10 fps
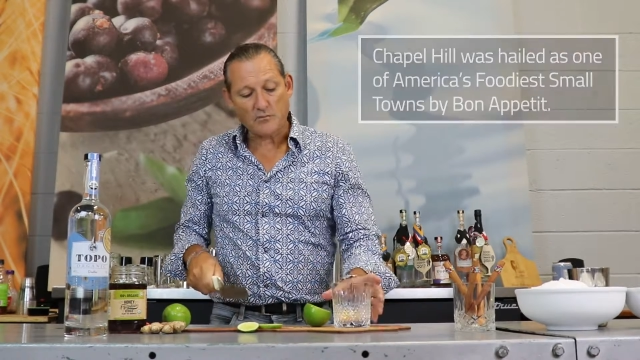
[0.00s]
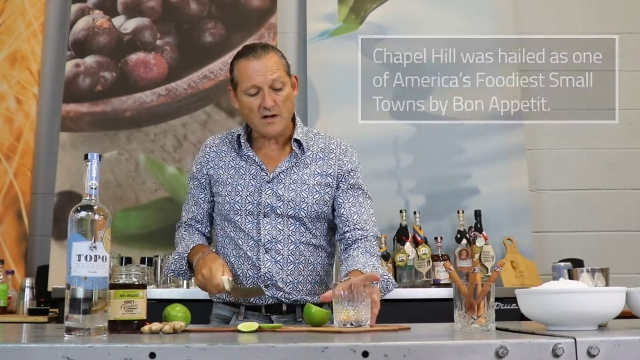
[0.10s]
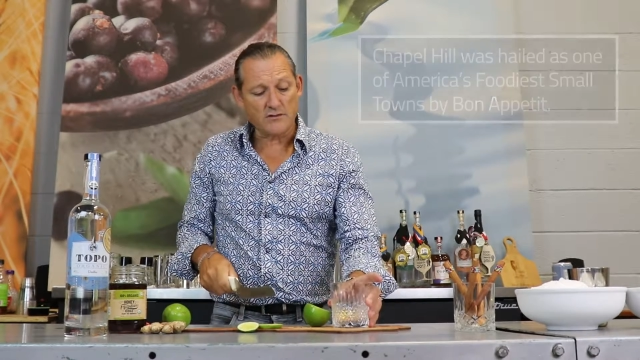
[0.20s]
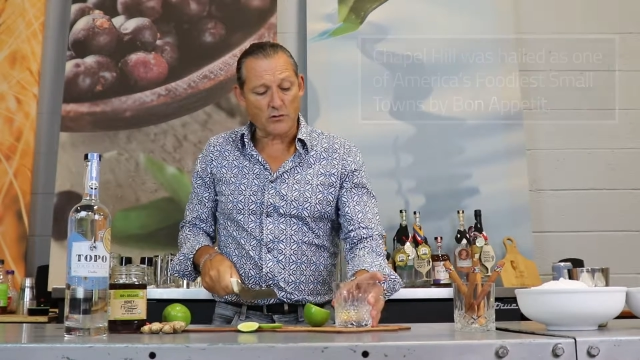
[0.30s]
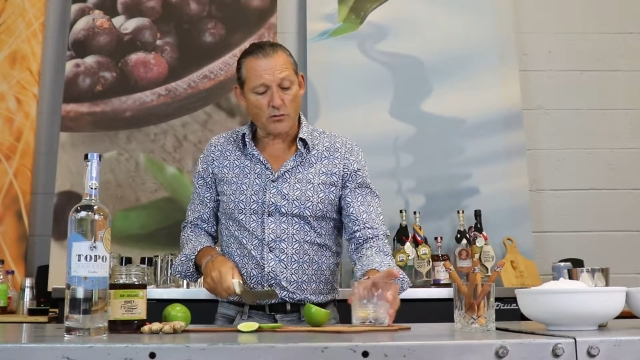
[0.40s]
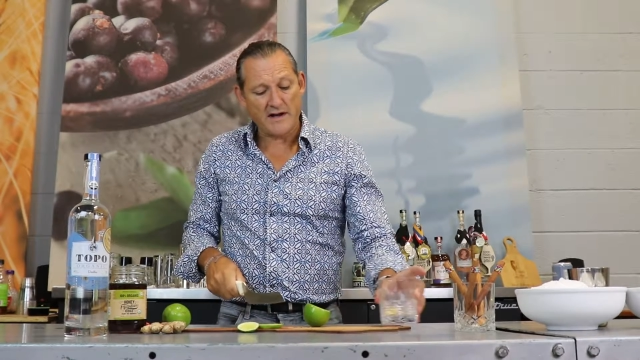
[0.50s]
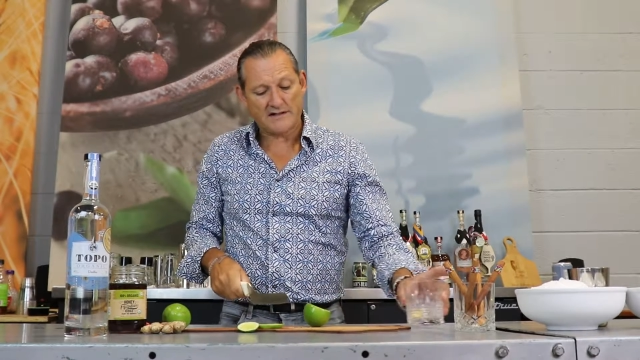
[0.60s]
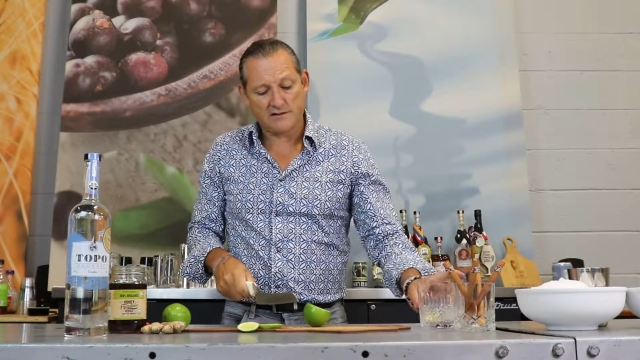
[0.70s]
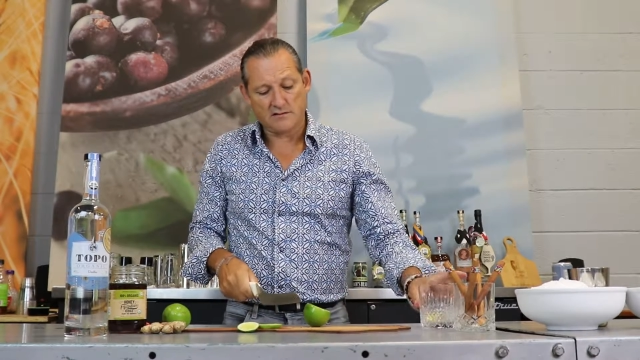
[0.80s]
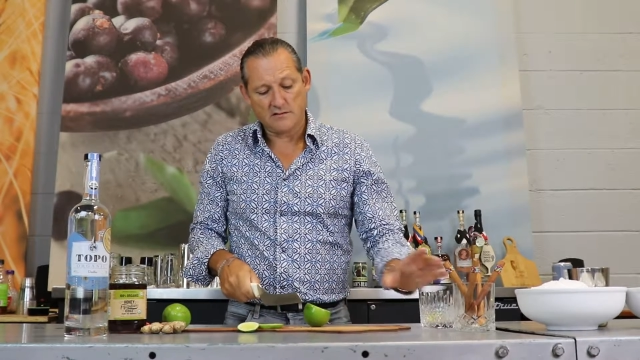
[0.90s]
And the
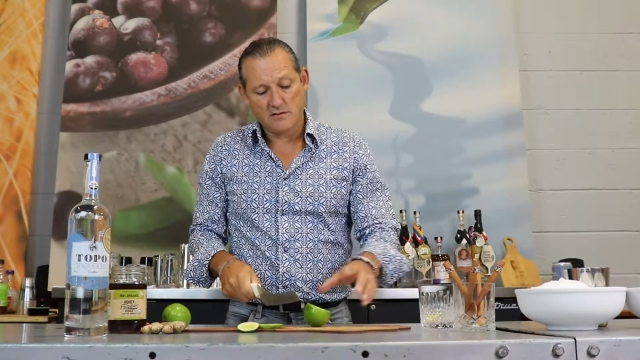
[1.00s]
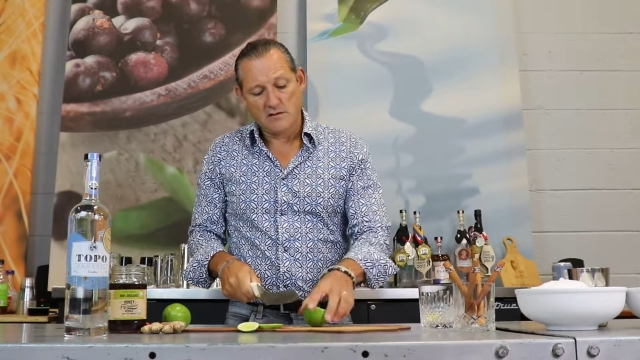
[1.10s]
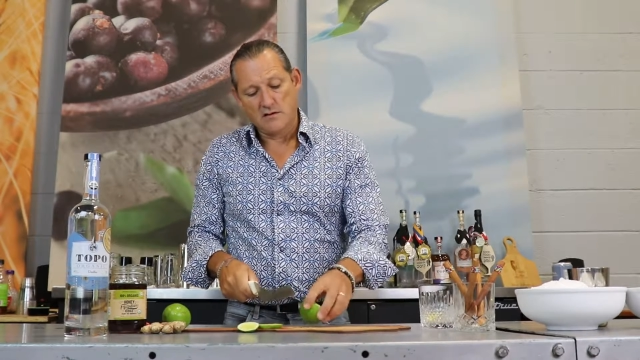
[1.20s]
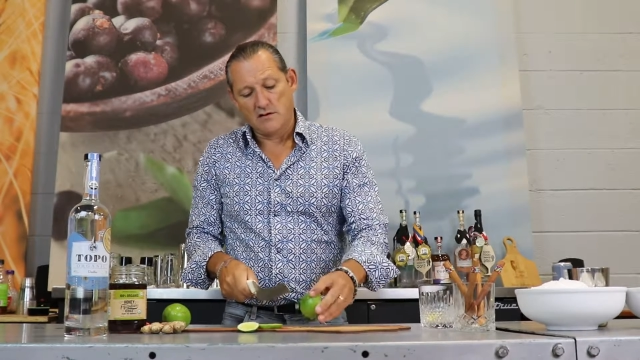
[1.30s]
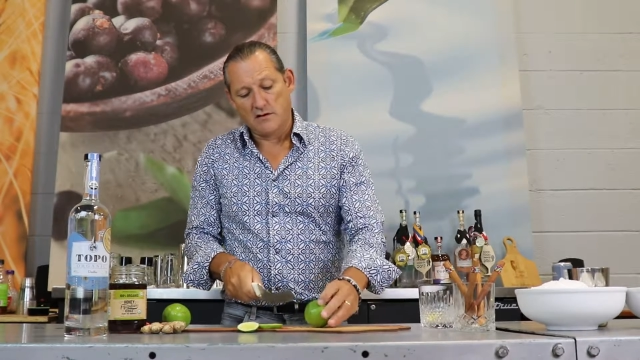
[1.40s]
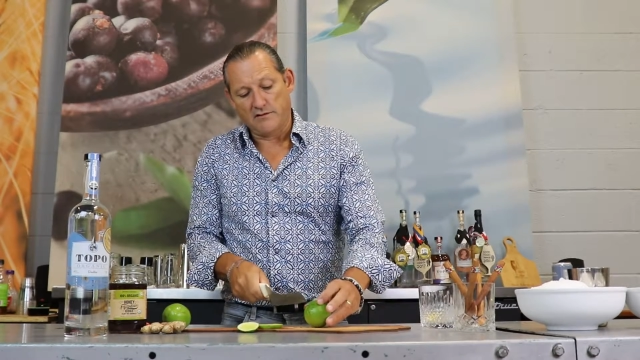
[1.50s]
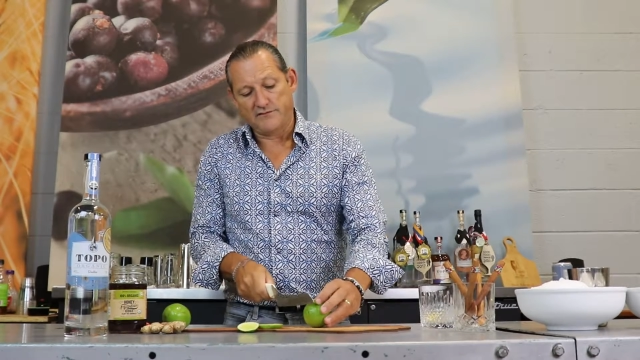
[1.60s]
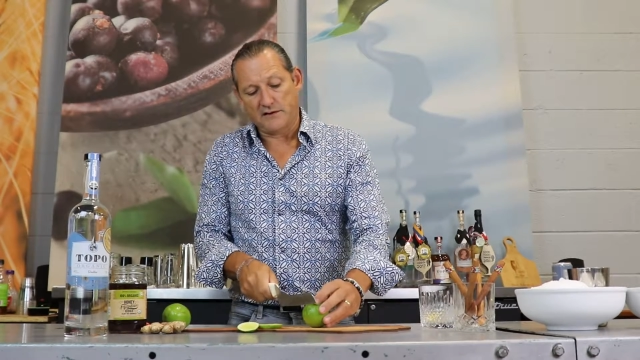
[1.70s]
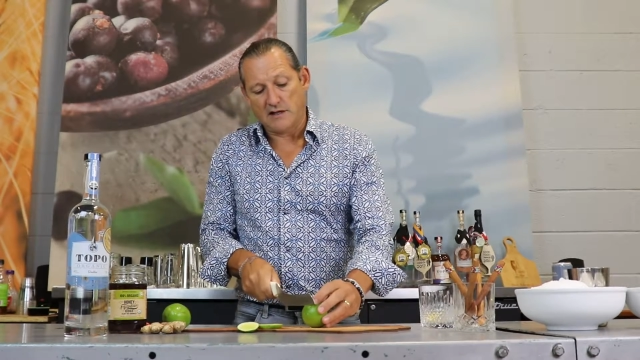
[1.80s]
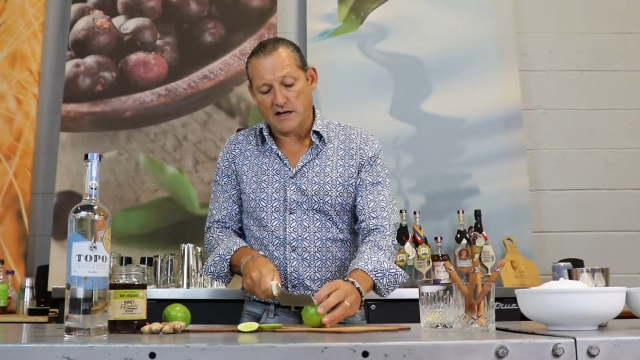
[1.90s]
rest of
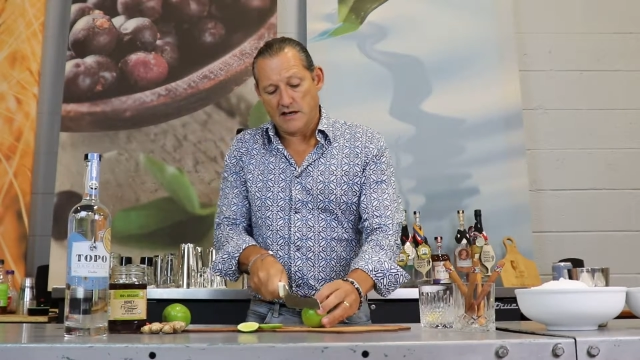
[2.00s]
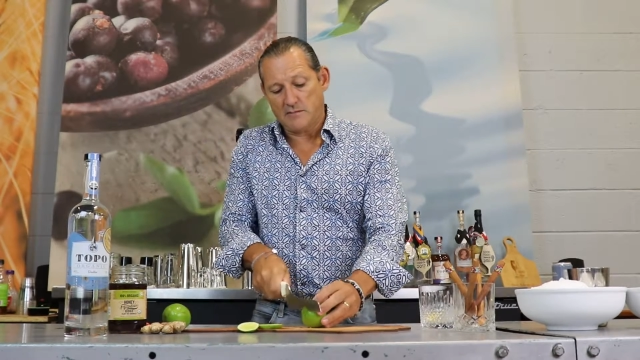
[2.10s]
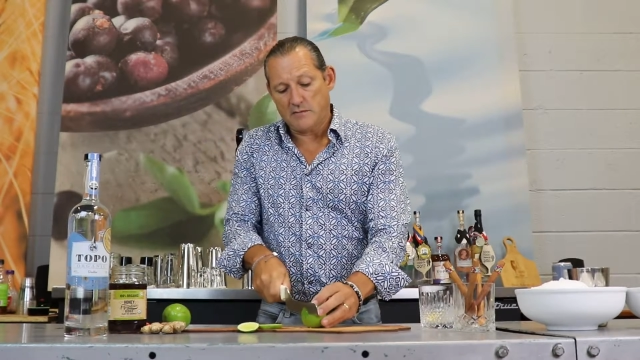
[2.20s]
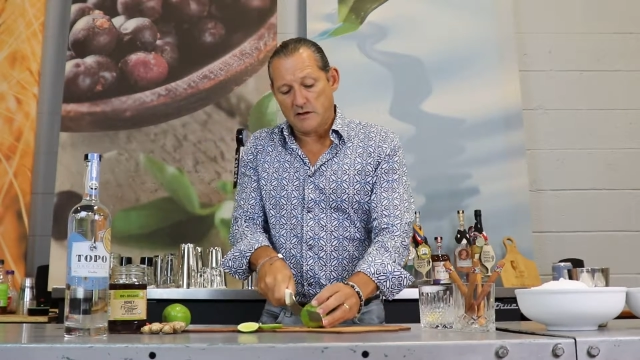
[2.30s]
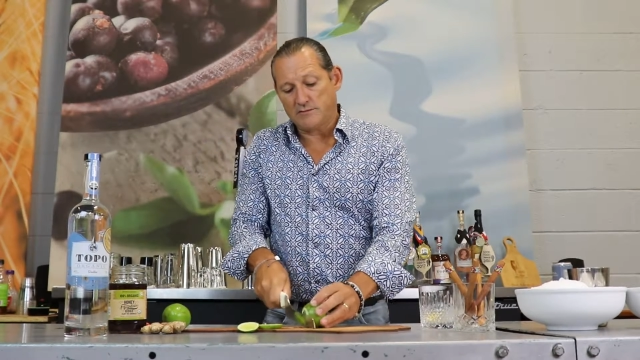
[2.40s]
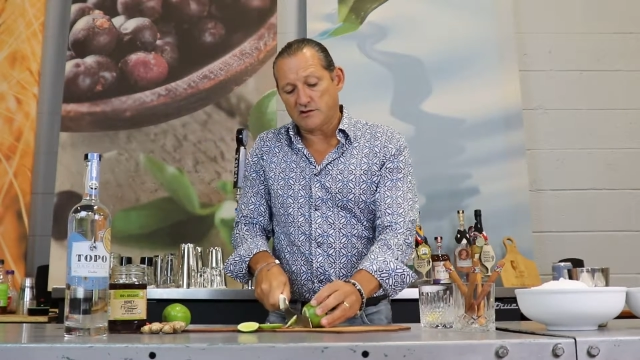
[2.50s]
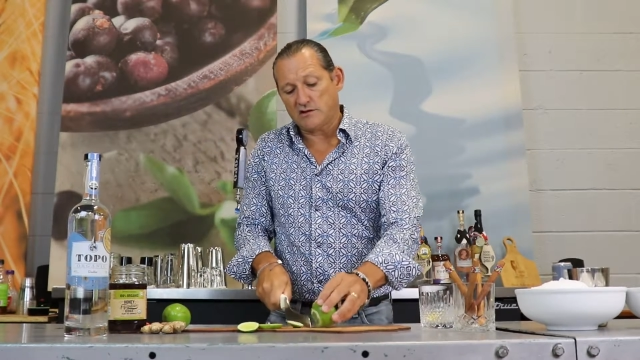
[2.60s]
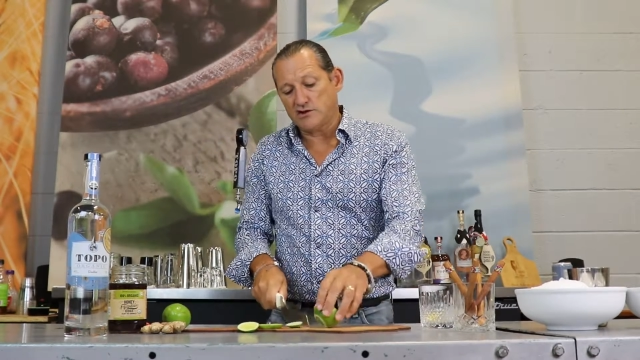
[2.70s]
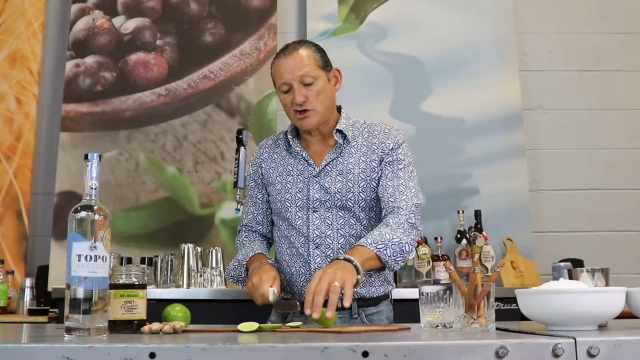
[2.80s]
the lime, I'm just gonna